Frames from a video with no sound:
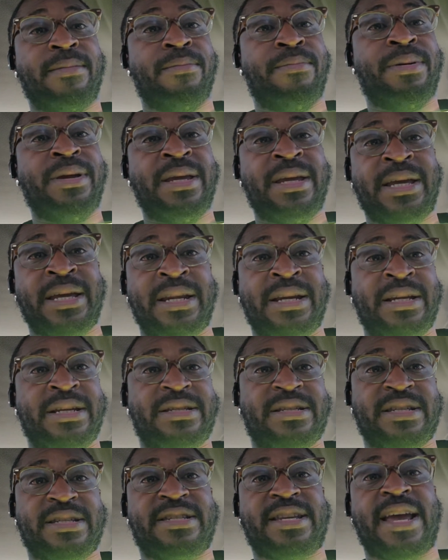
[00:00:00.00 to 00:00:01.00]
be in
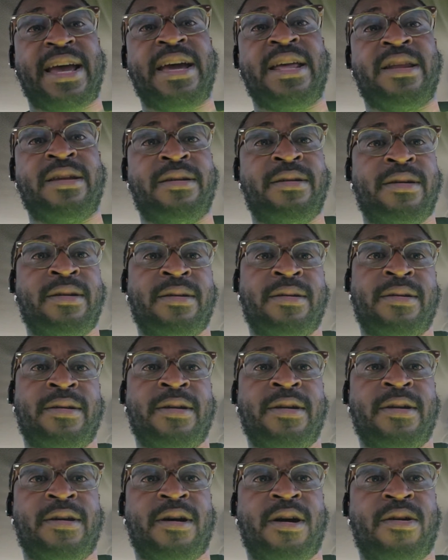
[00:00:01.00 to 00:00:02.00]
this society.
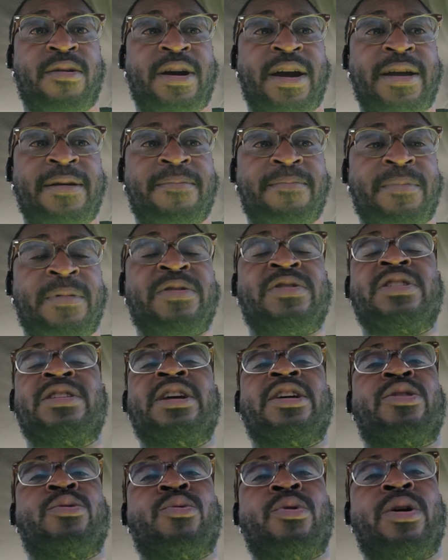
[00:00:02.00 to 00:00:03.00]
All right, it's
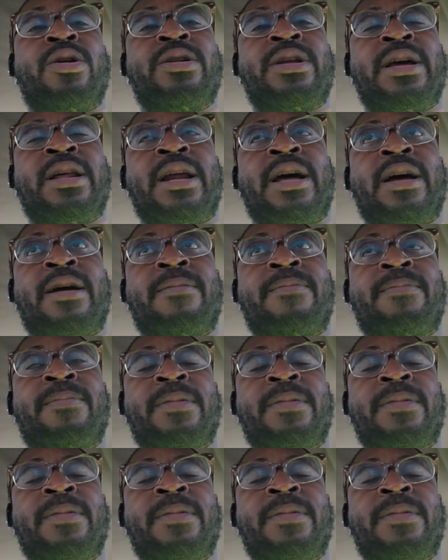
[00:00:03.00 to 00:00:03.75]
another word that I